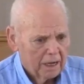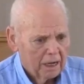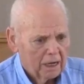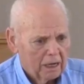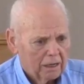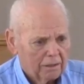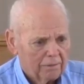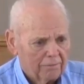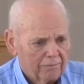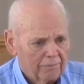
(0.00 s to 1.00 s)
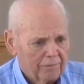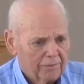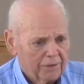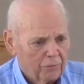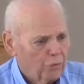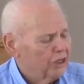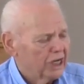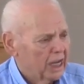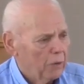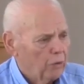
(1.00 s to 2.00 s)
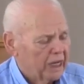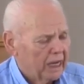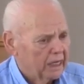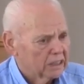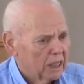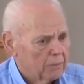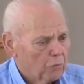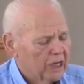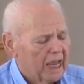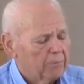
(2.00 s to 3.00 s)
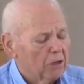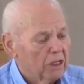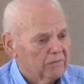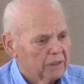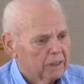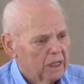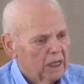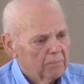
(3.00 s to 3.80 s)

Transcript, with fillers: Uh, we we can't accept. We can't believe it.